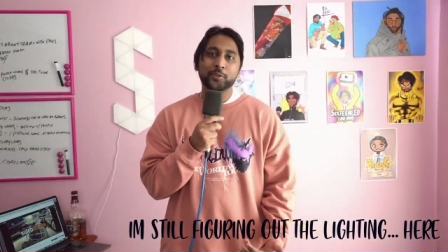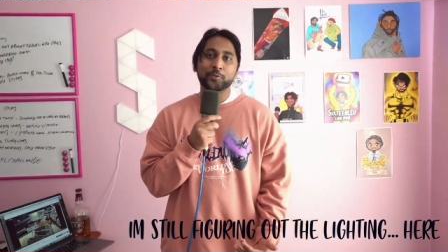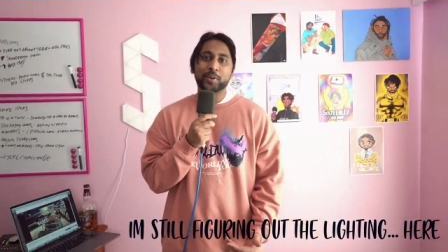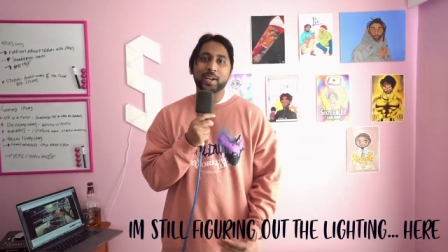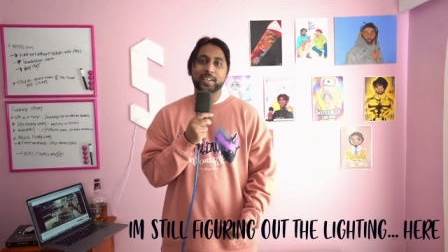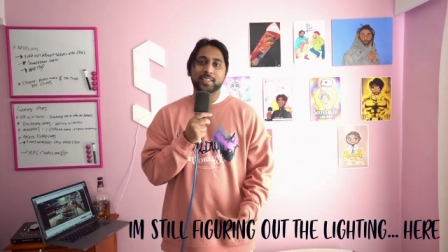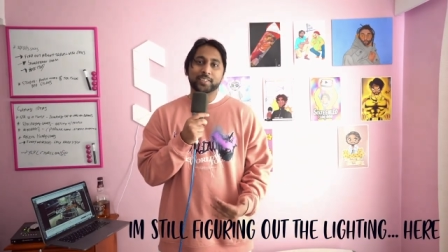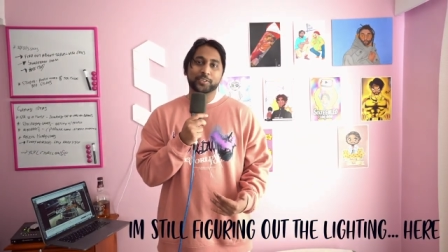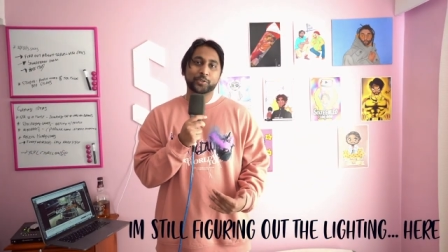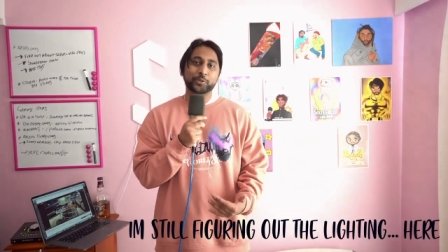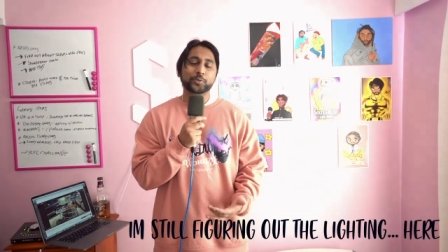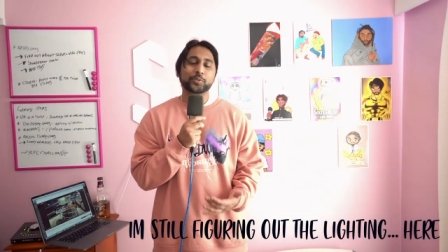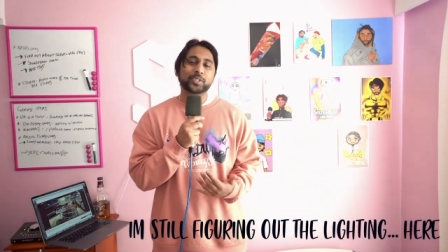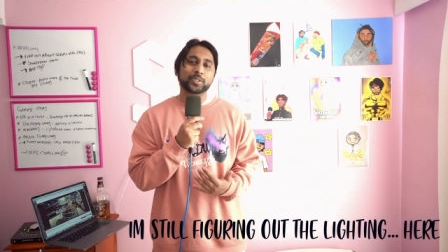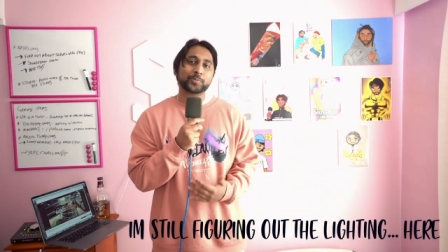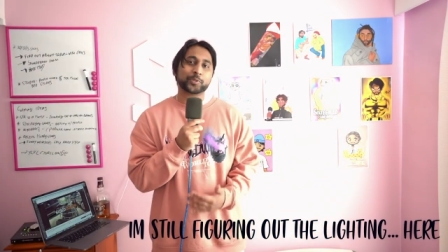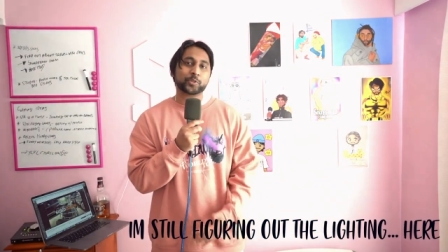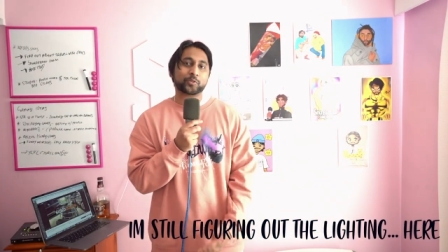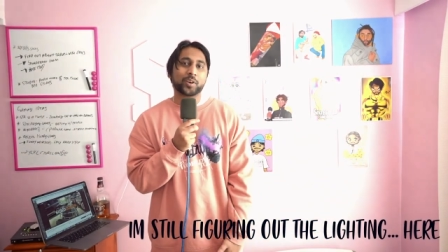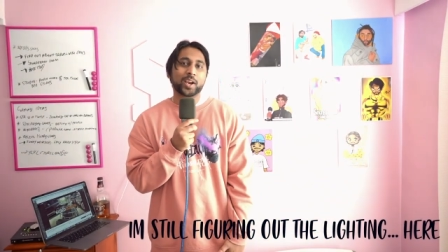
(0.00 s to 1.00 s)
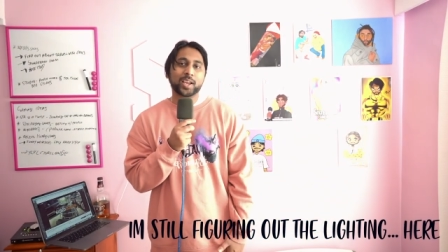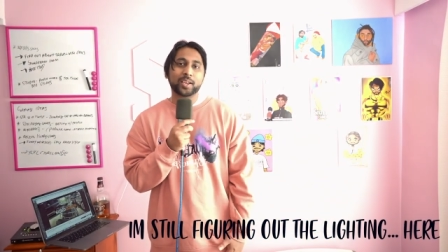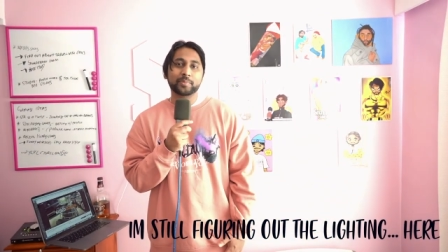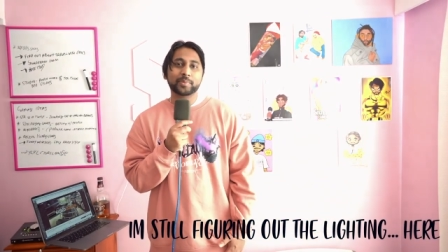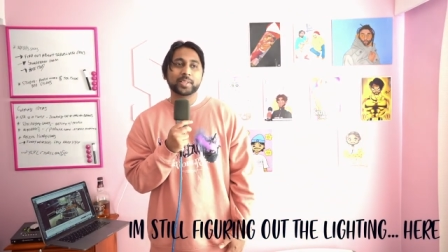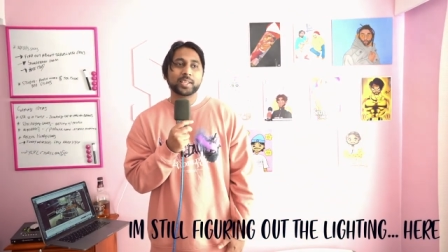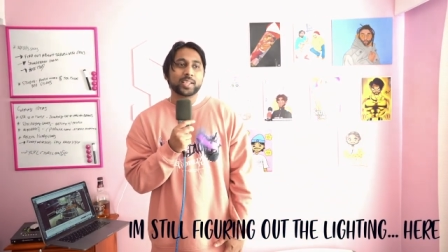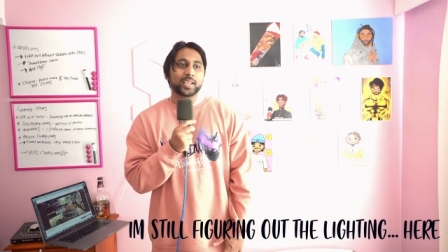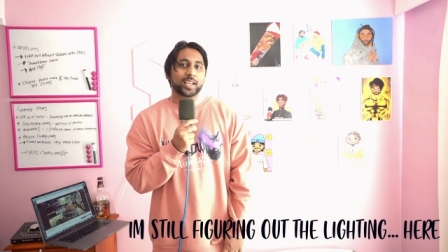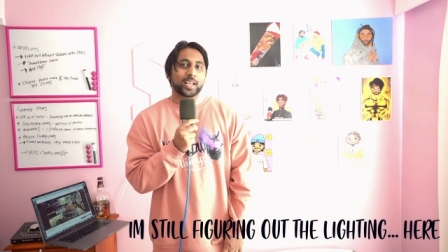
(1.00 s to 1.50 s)
you're at it, do
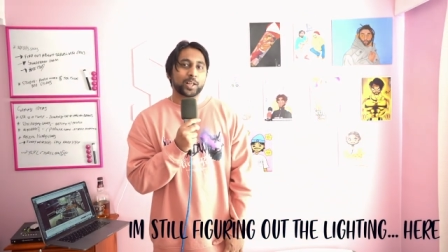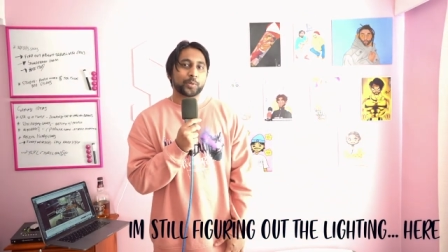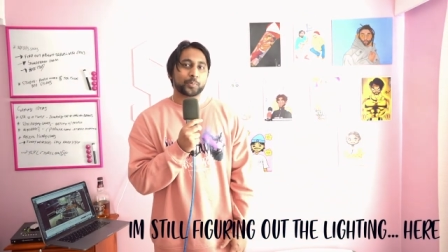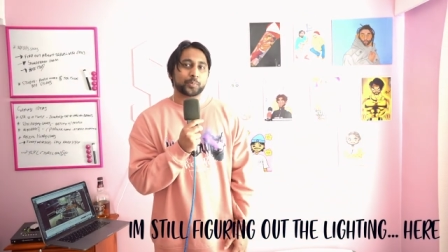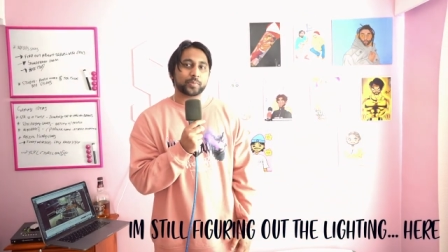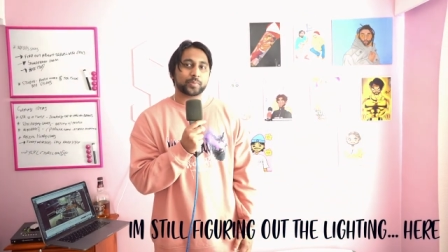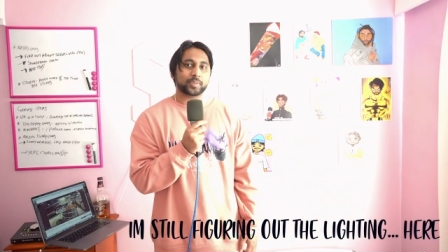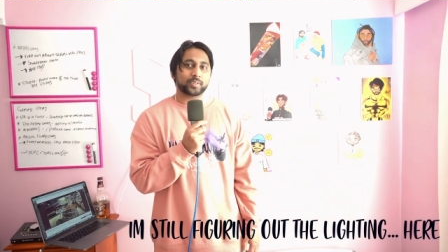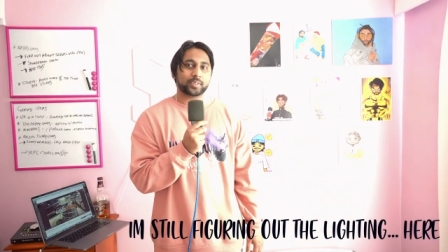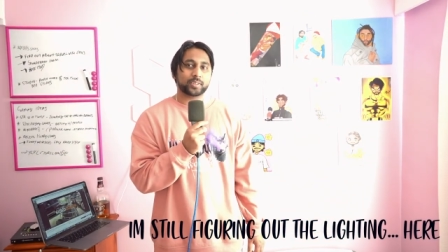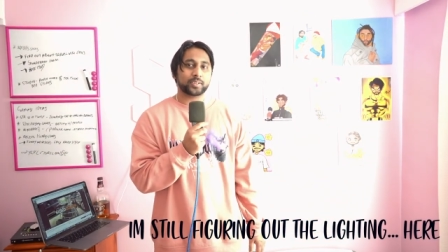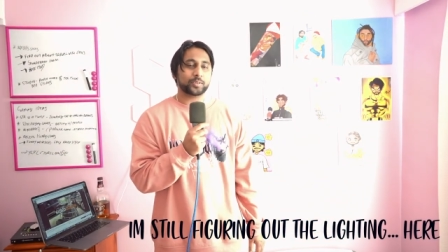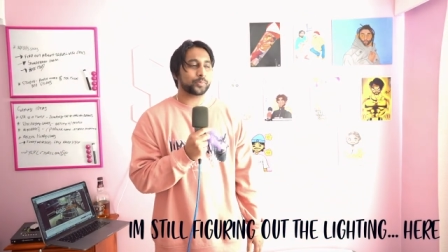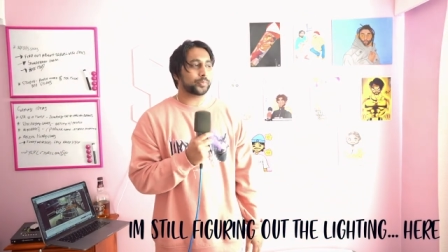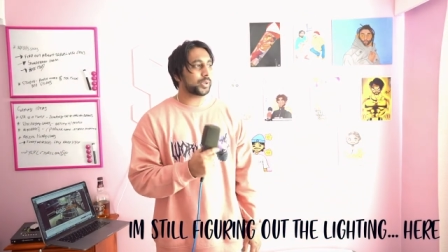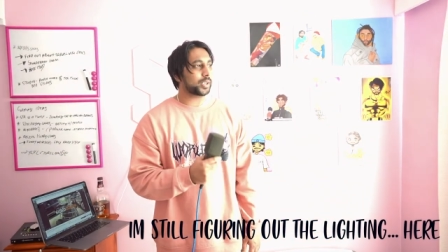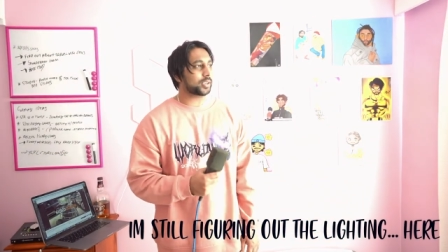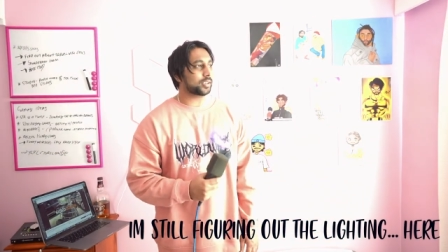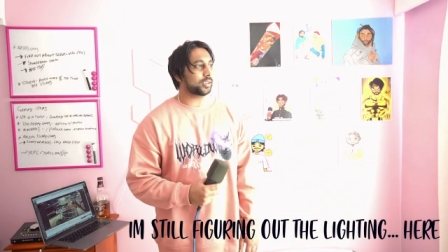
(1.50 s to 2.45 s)
subscribe, help, oh my